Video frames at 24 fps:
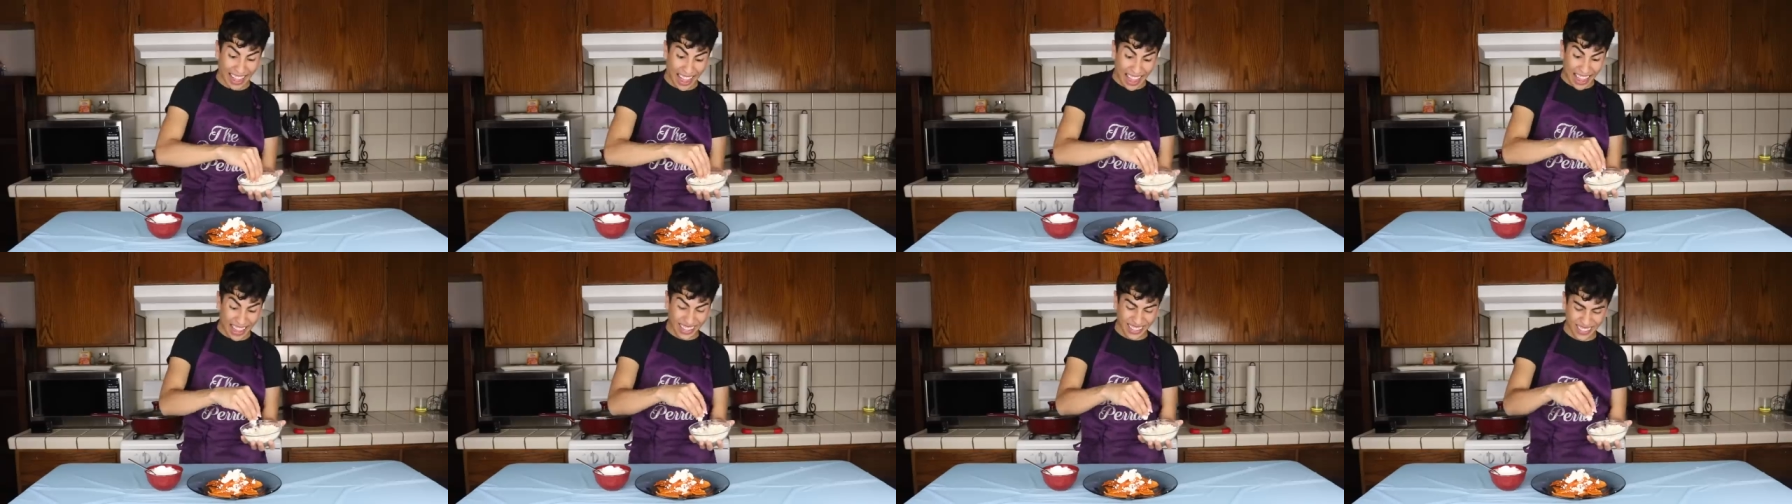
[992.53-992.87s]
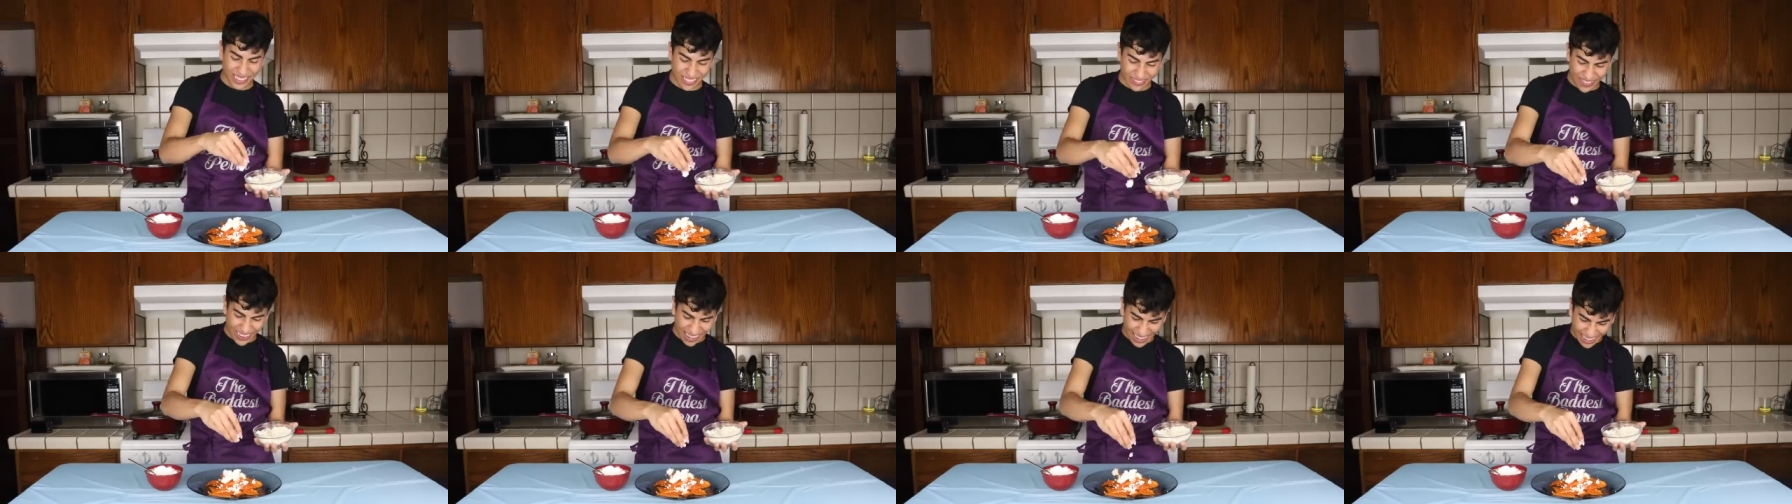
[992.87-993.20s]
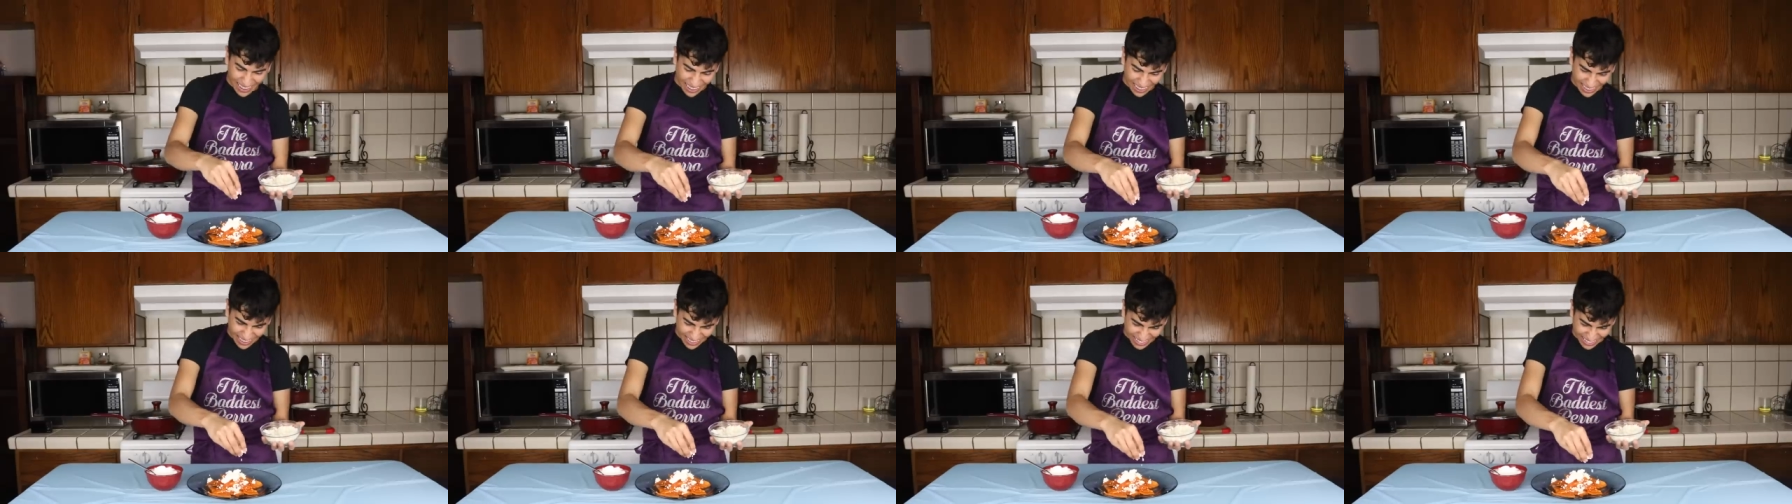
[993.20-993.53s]
Guys, oh my
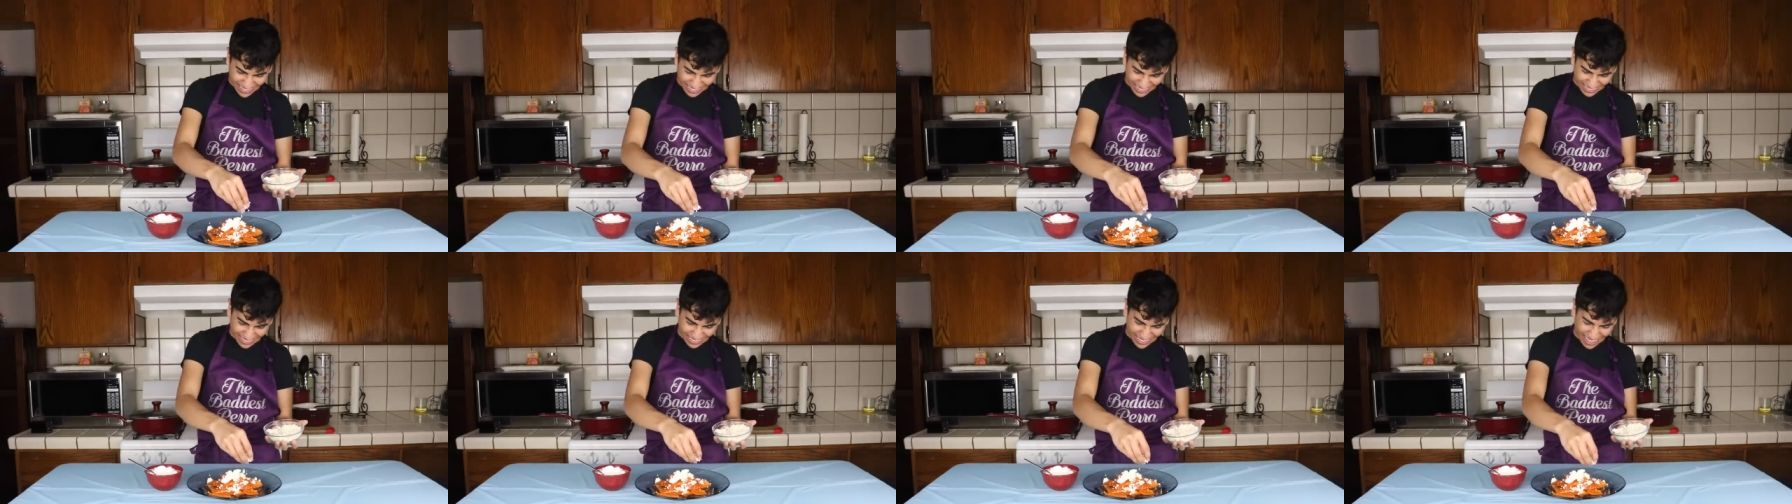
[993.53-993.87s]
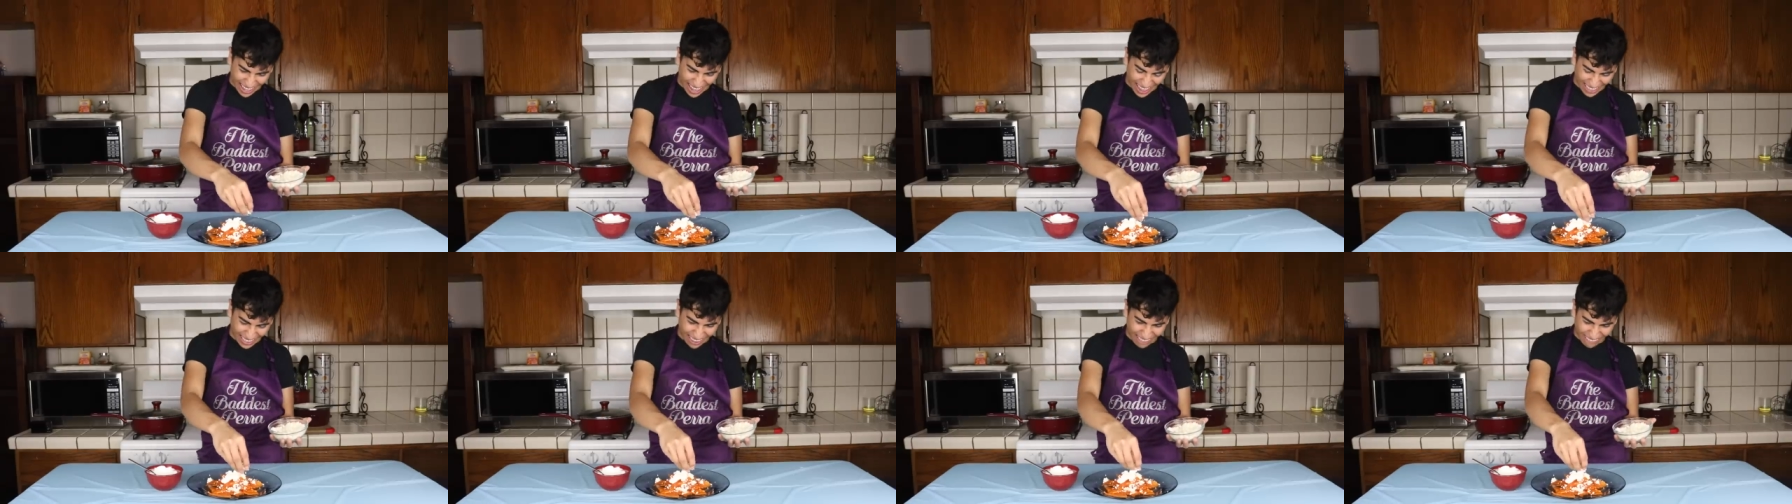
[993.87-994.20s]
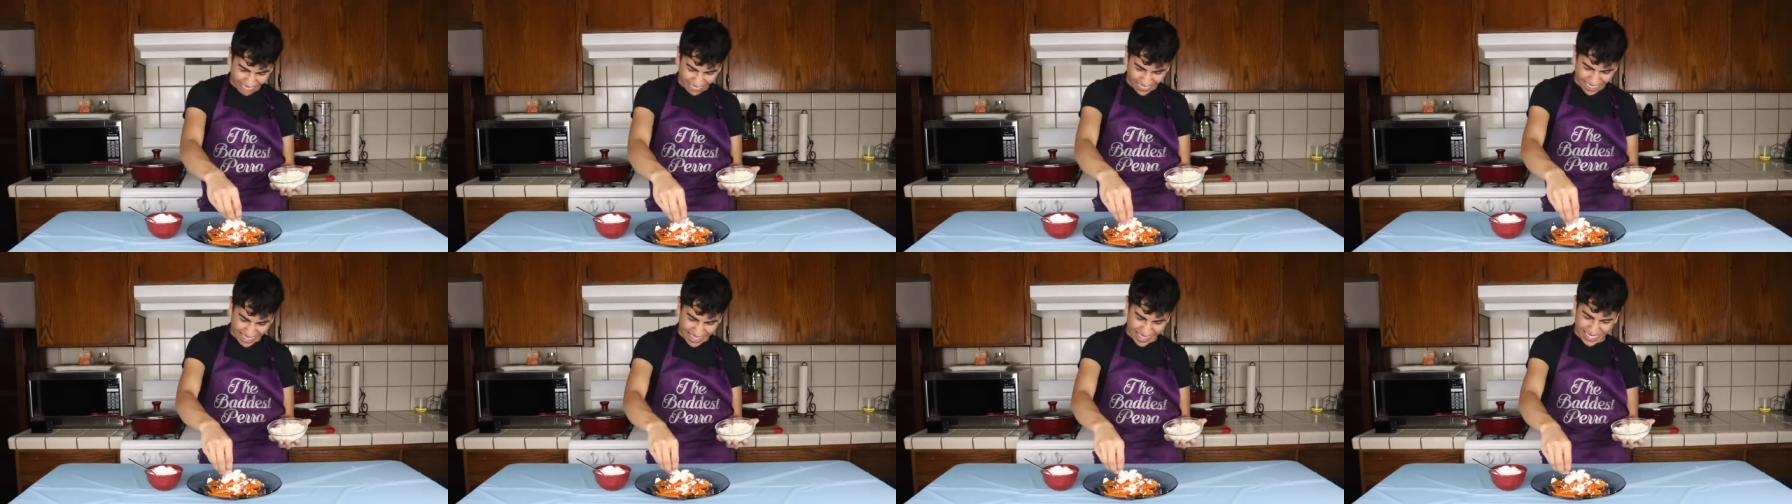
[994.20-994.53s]
god, this looks hella
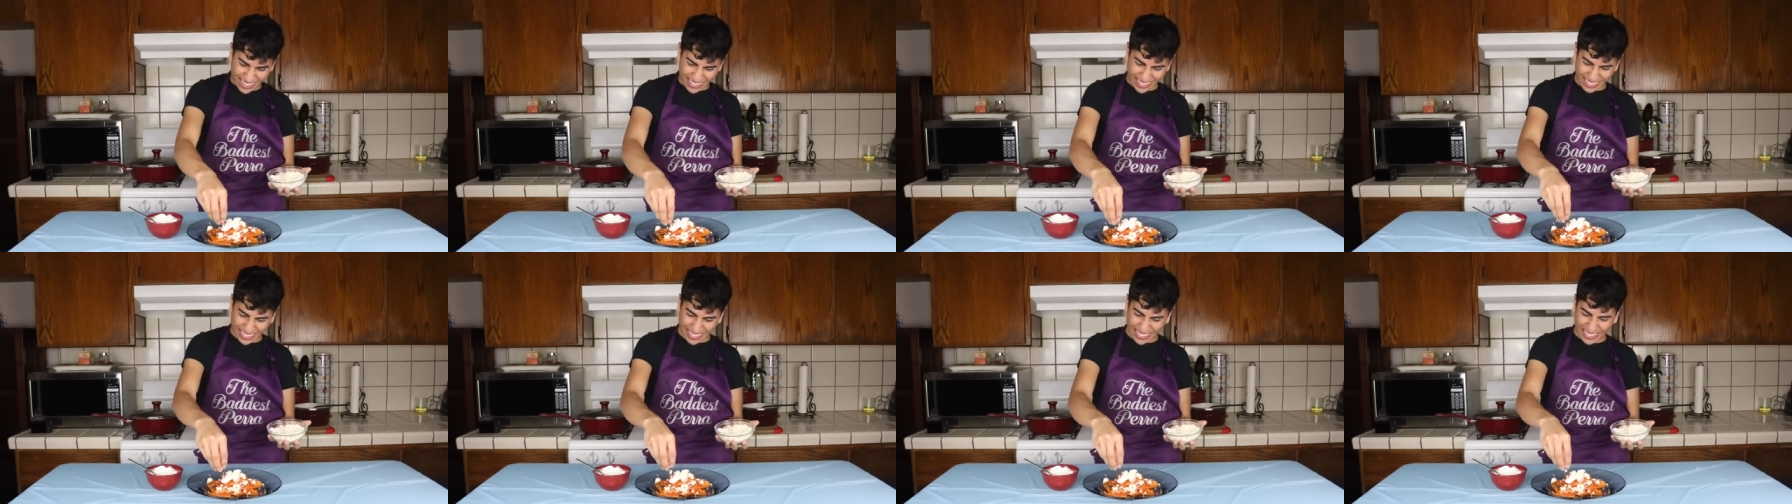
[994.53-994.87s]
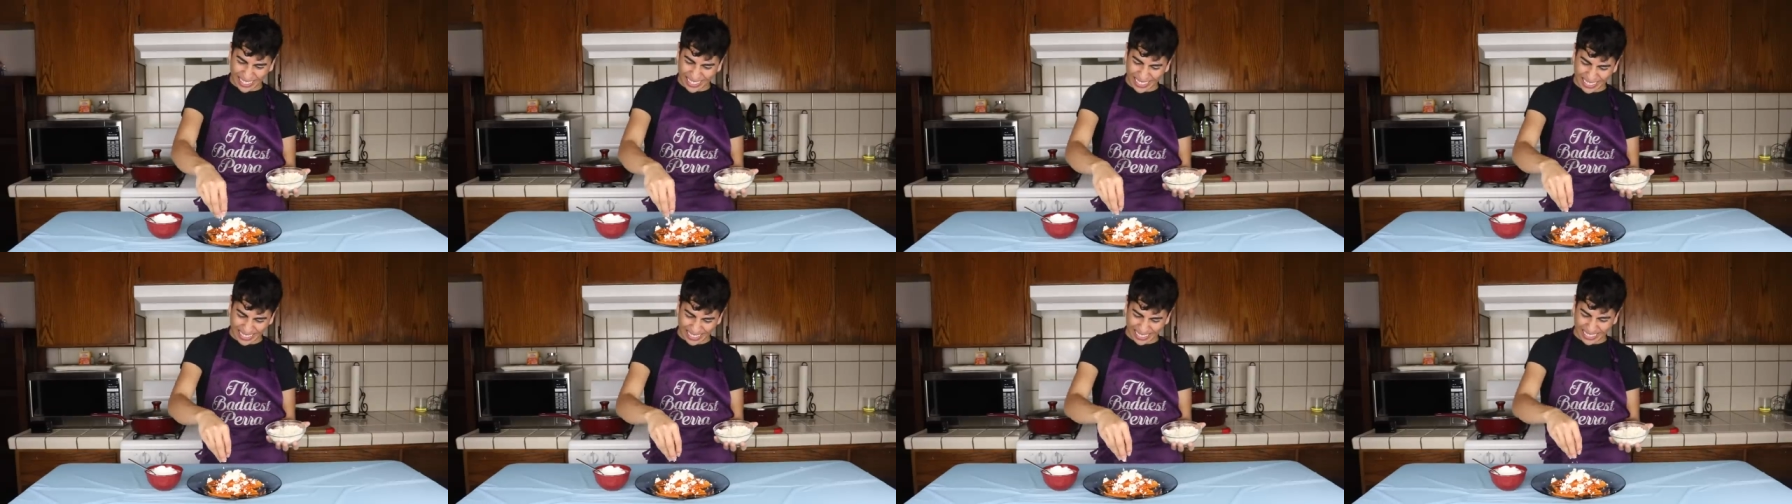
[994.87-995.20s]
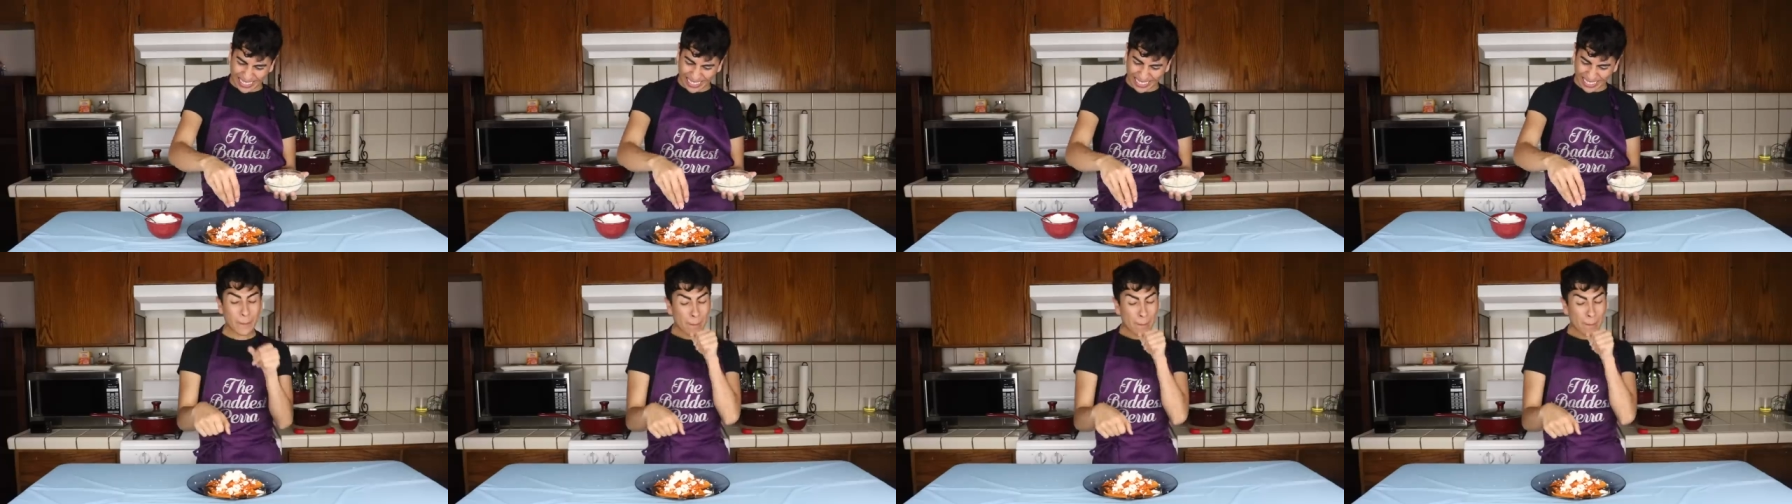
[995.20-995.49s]
official.